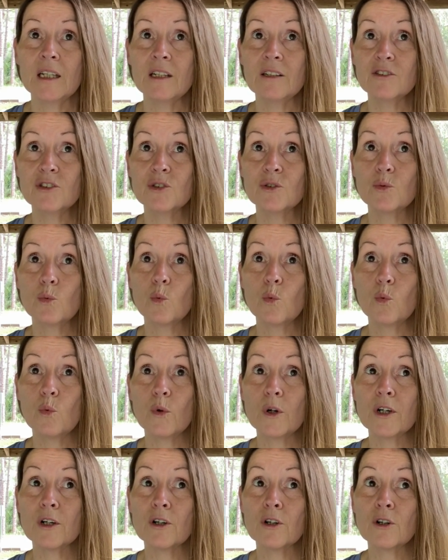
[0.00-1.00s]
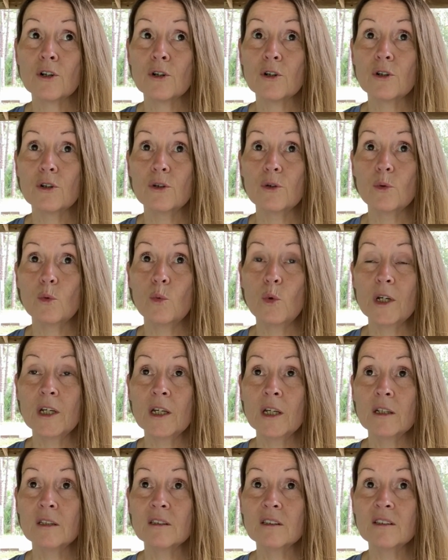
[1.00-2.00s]
It's where we
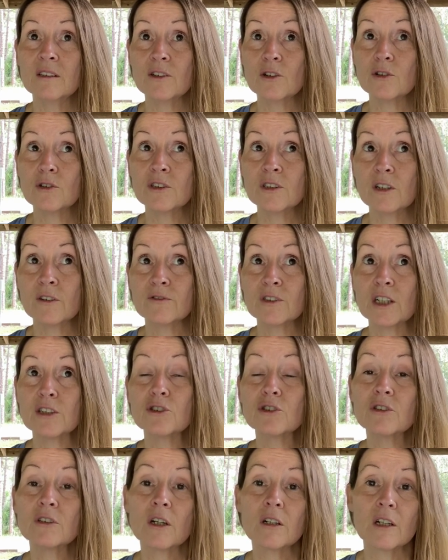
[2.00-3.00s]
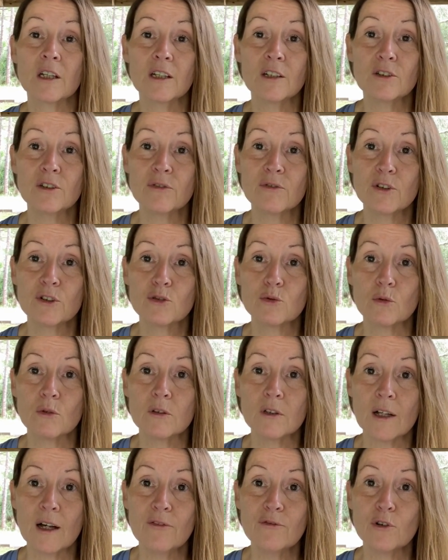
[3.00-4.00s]
can see ourselves not just on an
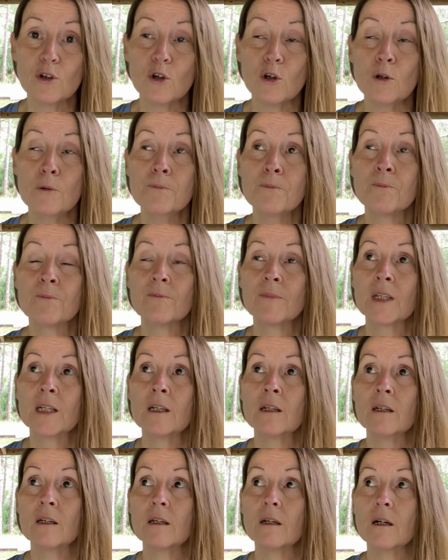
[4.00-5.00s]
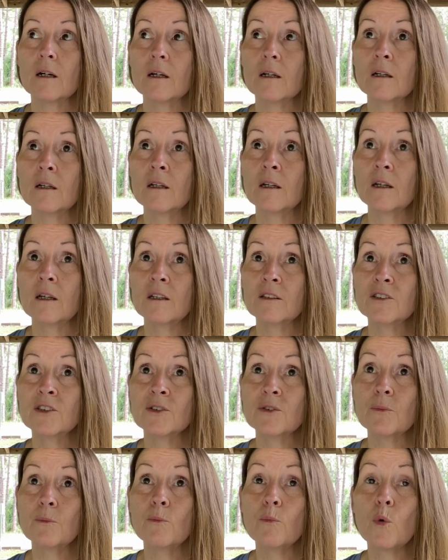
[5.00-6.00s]
individual level, uh,
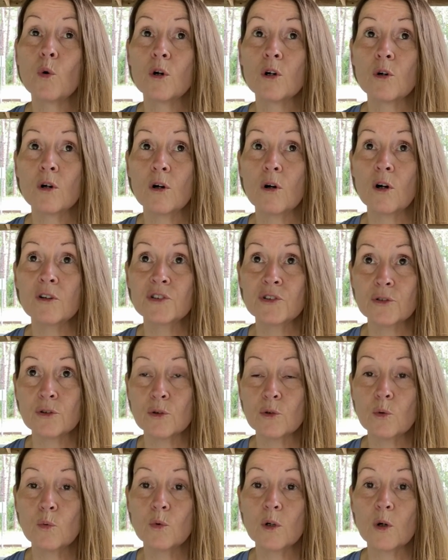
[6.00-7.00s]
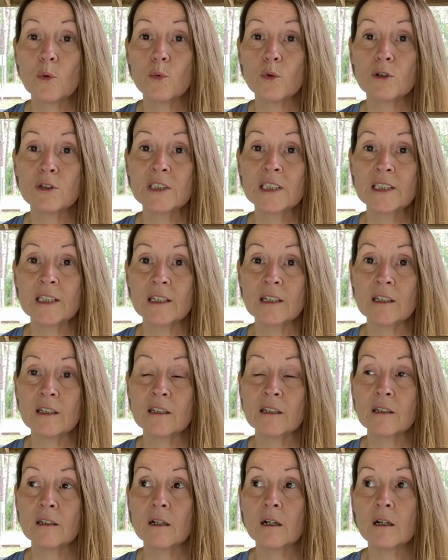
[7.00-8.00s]
it's more also what we're
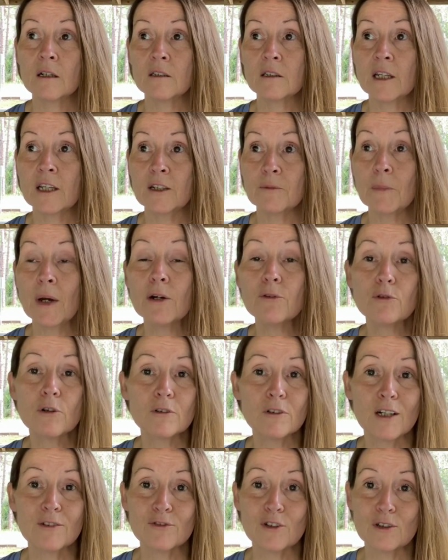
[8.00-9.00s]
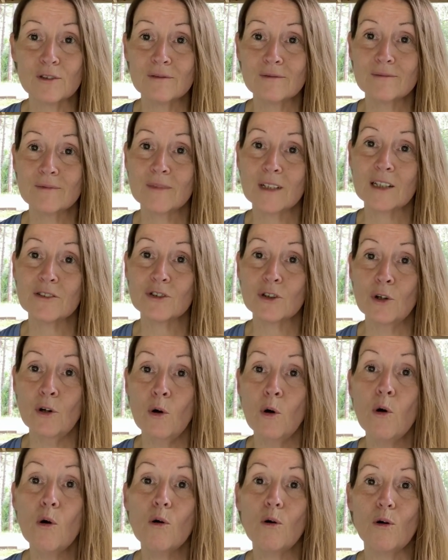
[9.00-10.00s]
seeing on a macro level as a
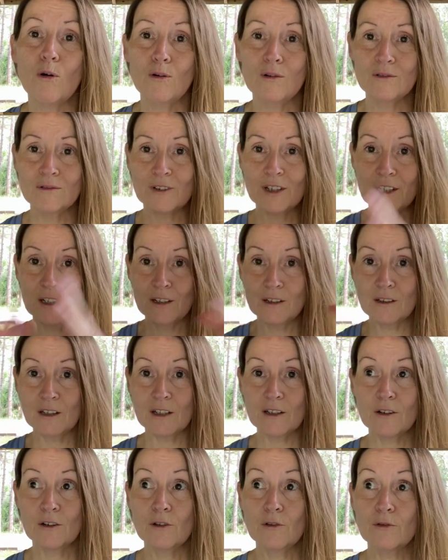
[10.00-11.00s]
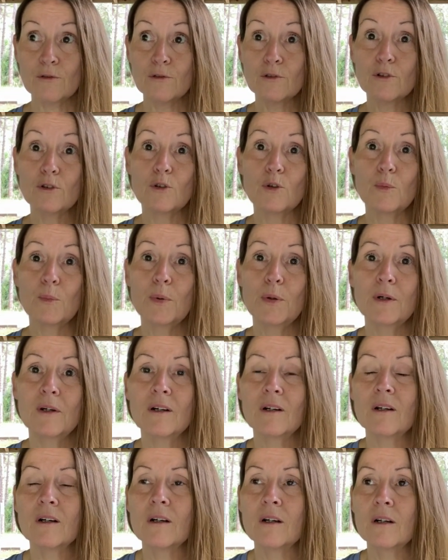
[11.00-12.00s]
whole, right? Like a group.
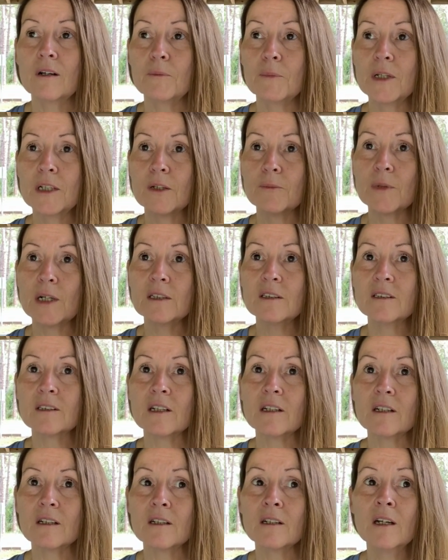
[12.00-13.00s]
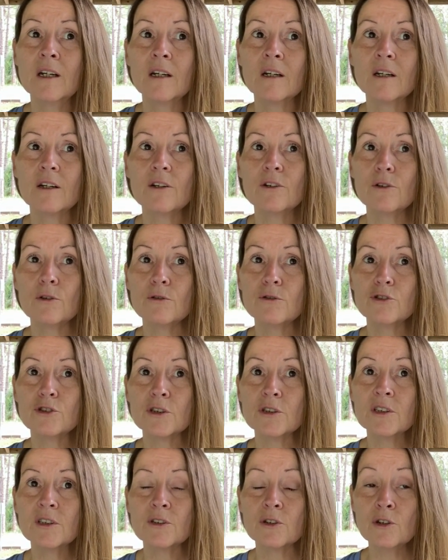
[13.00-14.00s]
Um, and I'm not saying, you know,
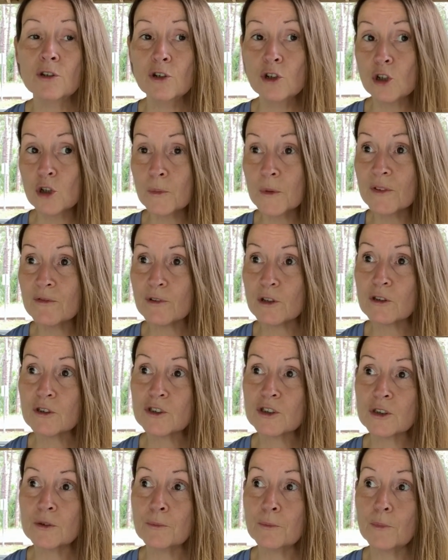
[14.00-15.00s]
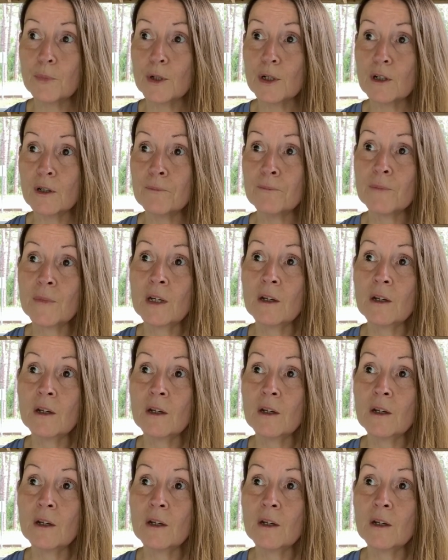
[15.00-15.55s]
just a human version, but